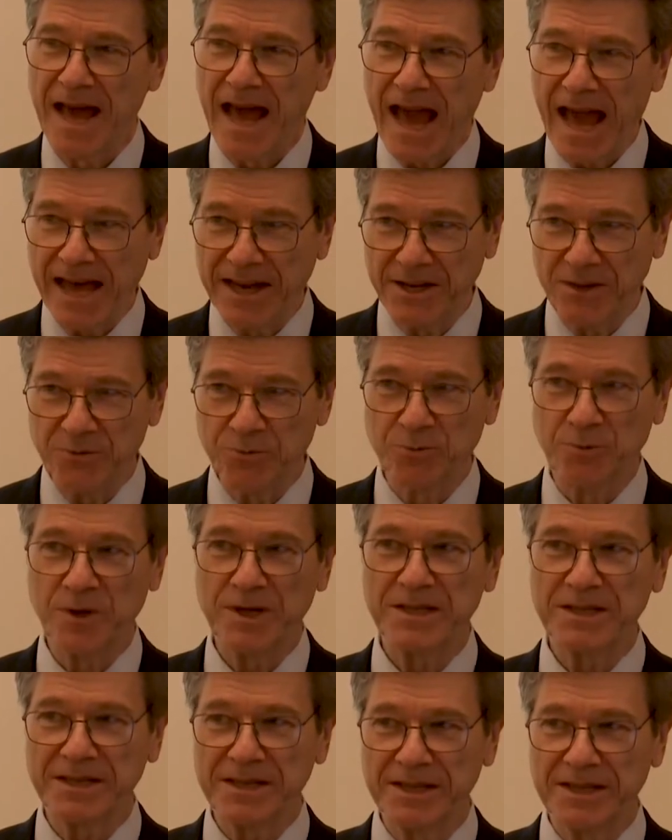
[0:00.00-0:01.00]
And it
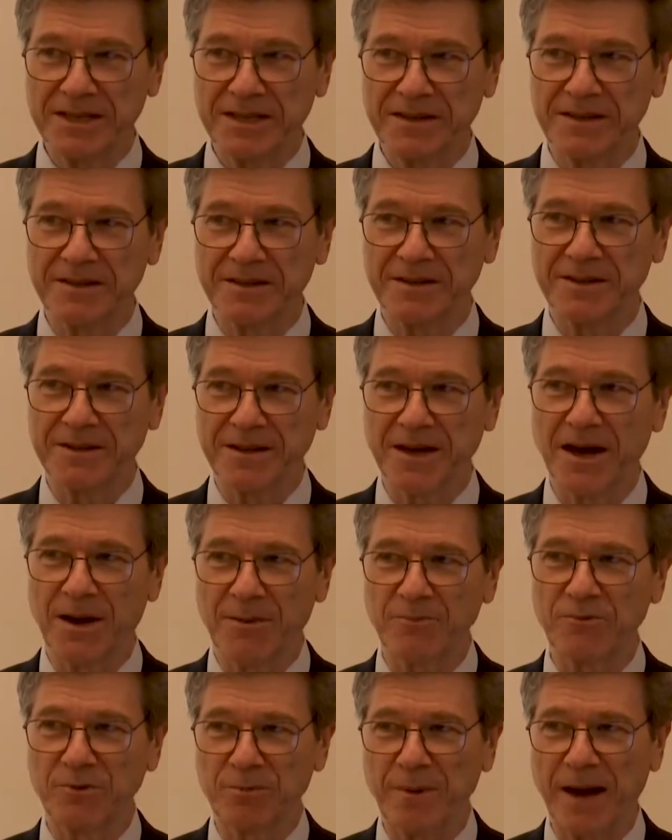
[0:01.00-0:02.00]
really
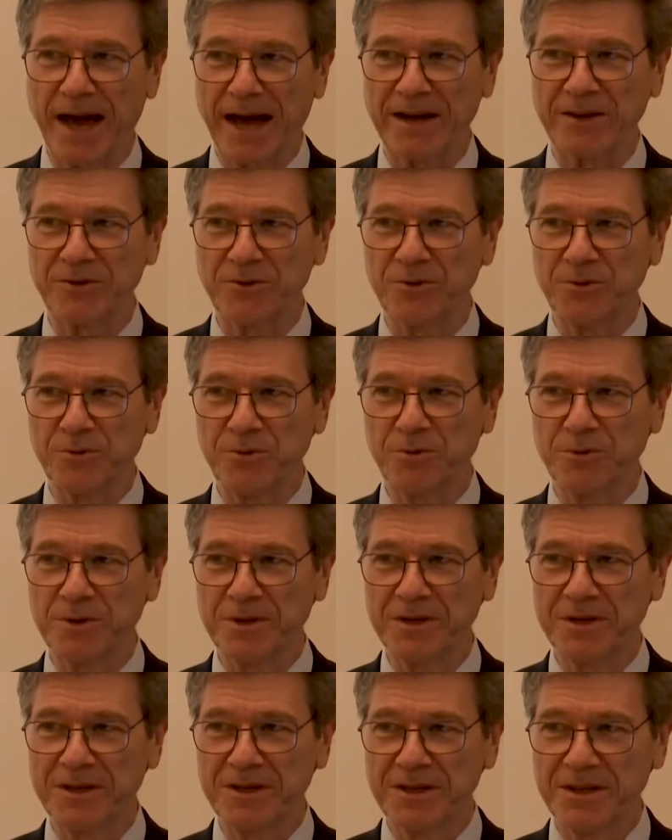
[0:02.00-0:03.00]
comes back to
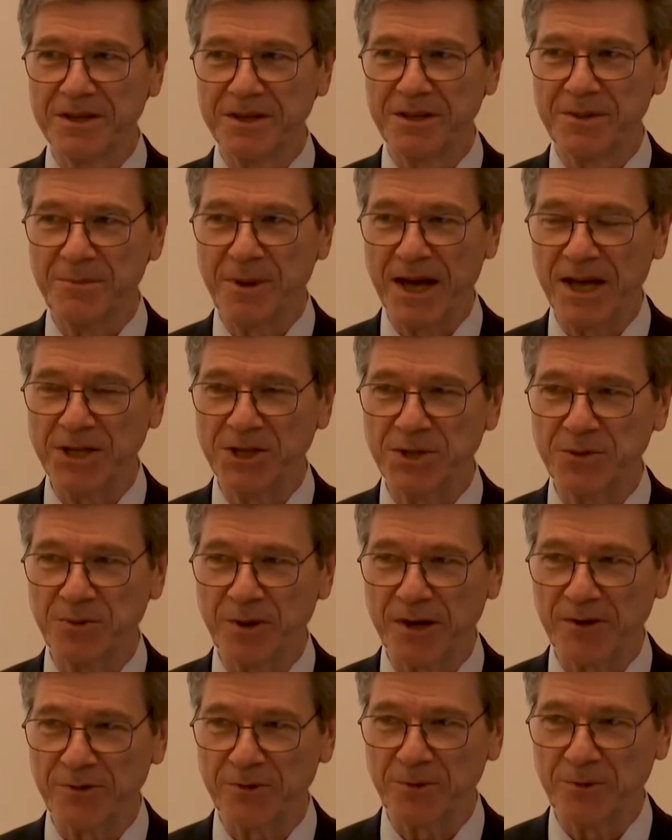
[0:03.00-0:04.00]
the Meiji
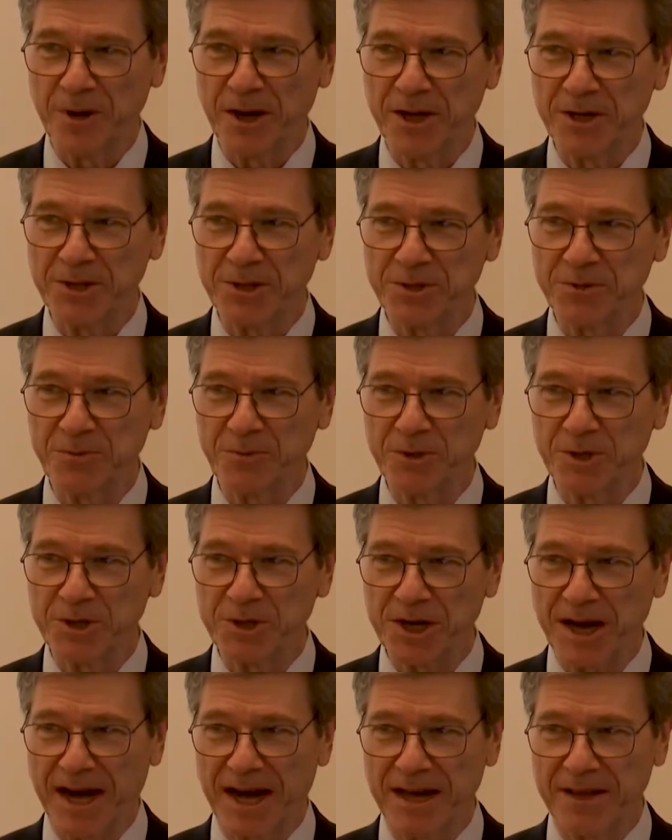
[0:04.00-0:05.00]
Restoration, which
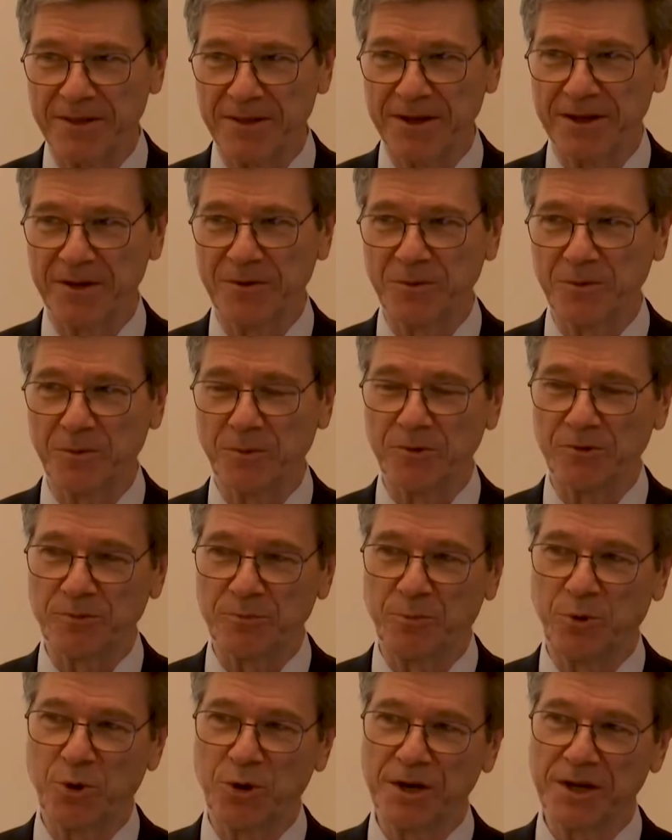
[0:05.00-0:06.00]
I think was
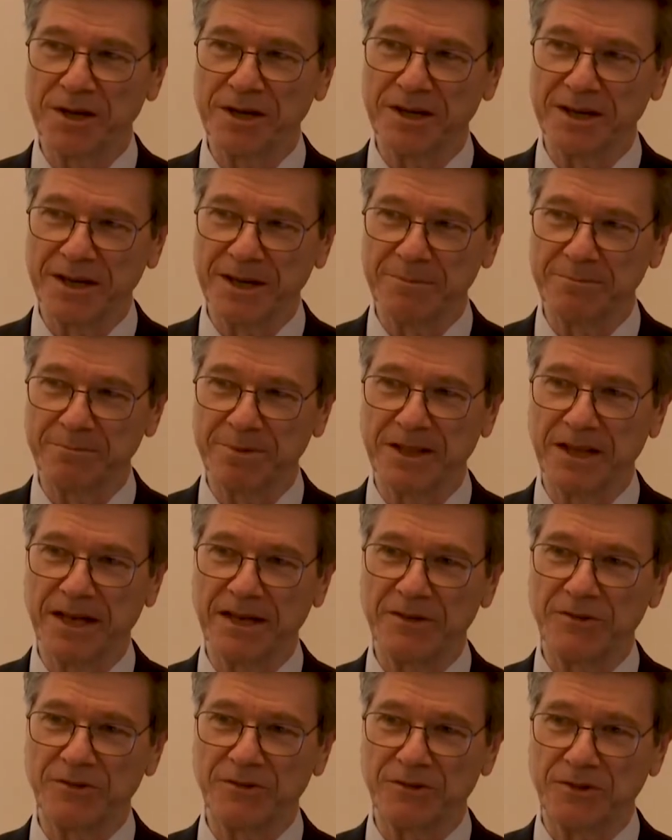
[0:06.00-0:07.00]
putting in
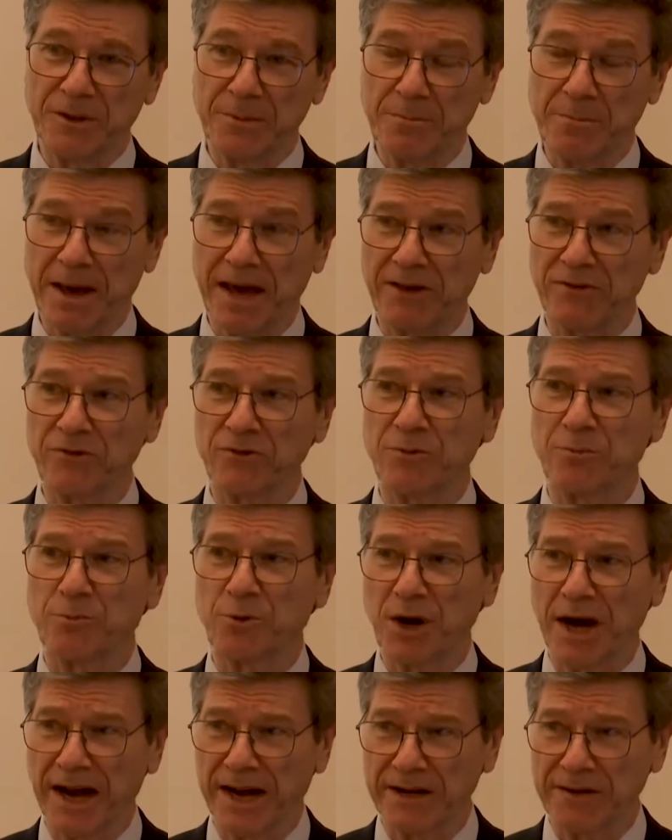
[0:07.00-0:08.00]
place the best
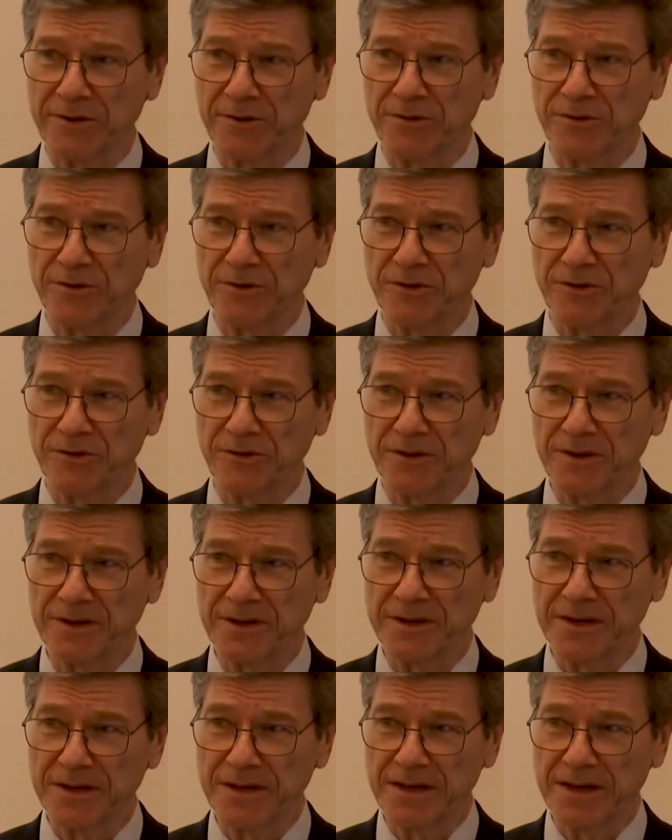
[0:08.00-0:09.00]
practices
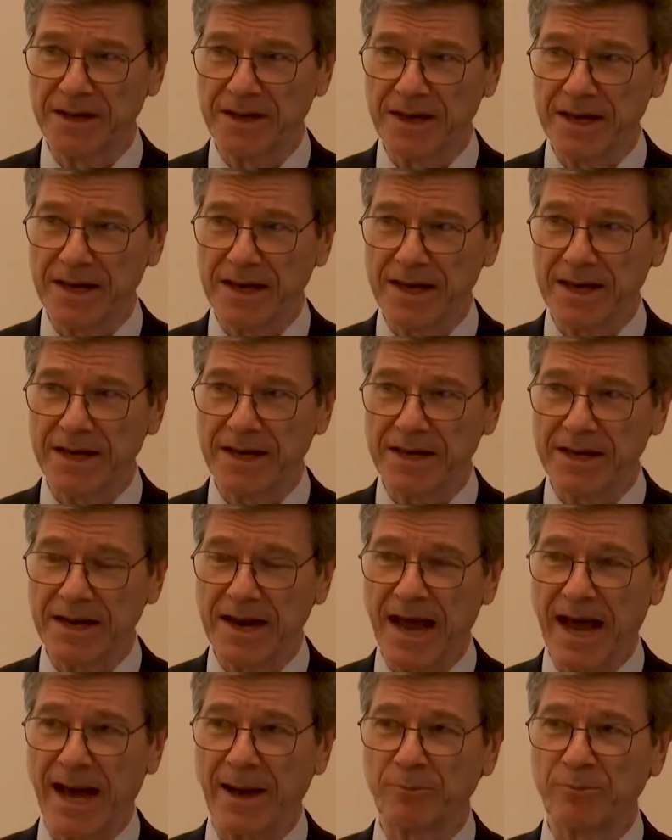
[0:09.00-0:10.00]
in an
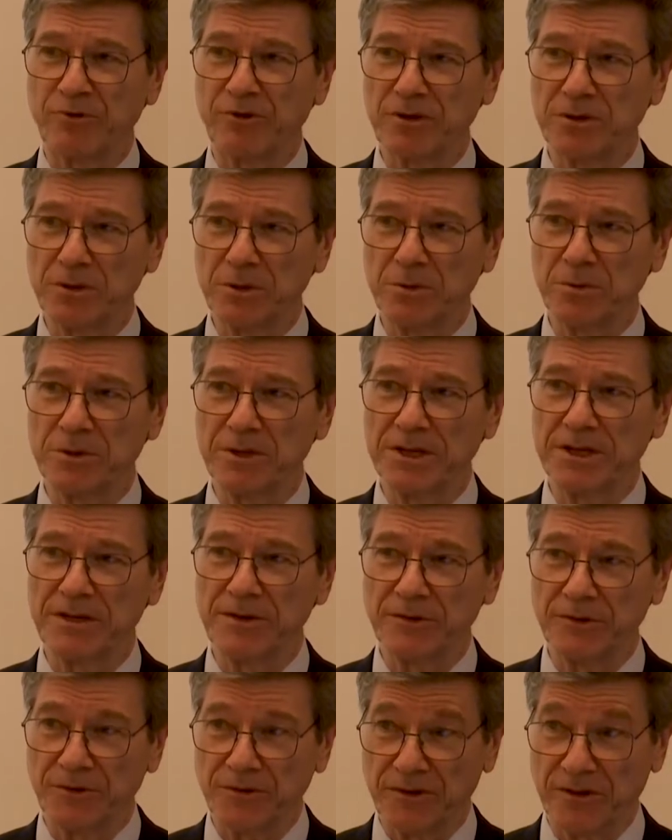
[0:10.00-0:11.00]
absolutely
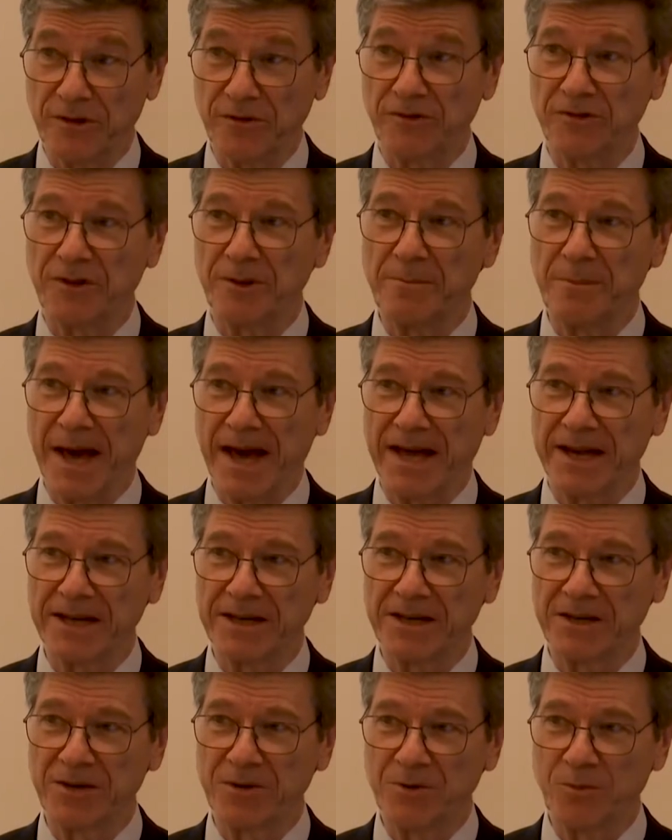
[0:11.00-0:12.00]

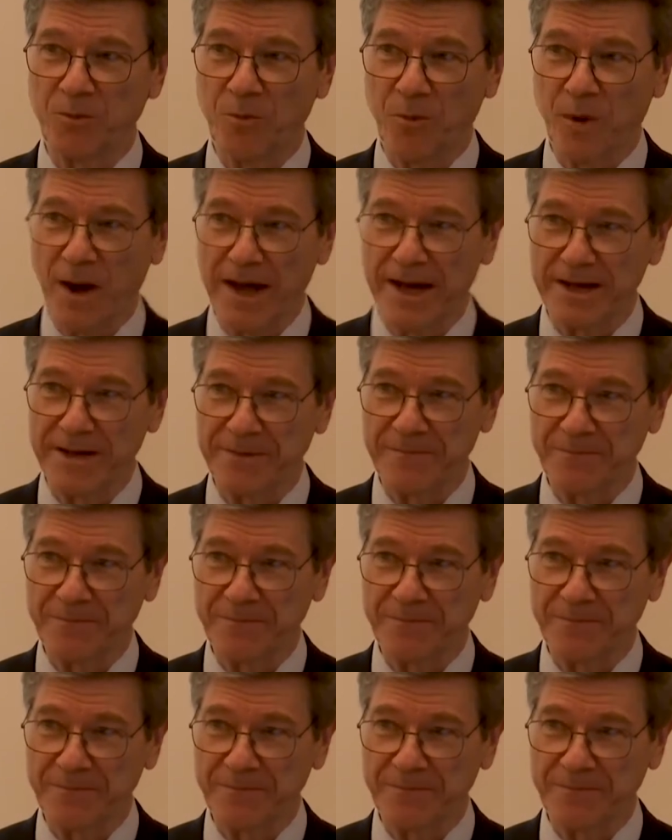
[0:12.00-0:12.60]
systematic way.